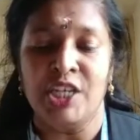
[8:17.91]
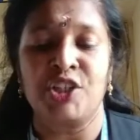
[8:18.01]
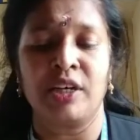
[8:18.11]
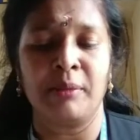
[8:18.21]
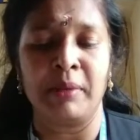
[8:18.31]

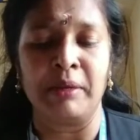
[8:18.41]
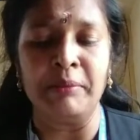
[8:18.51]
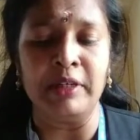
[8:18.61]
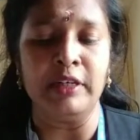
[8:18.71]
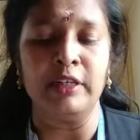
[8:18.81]
She
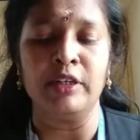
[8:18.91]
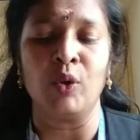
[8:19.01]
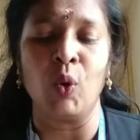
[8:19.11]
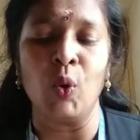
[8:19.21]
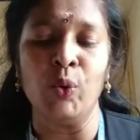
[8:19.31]
remembered her
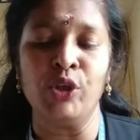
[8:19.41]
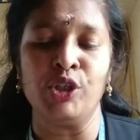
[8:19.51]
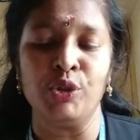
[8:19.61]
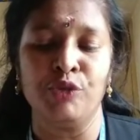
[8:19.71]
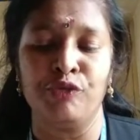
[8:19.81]
own
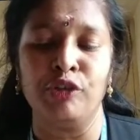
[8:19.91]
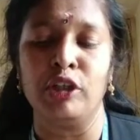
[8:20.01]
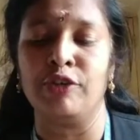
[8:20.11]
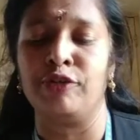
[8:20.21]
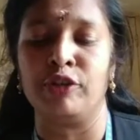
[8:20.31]
youth full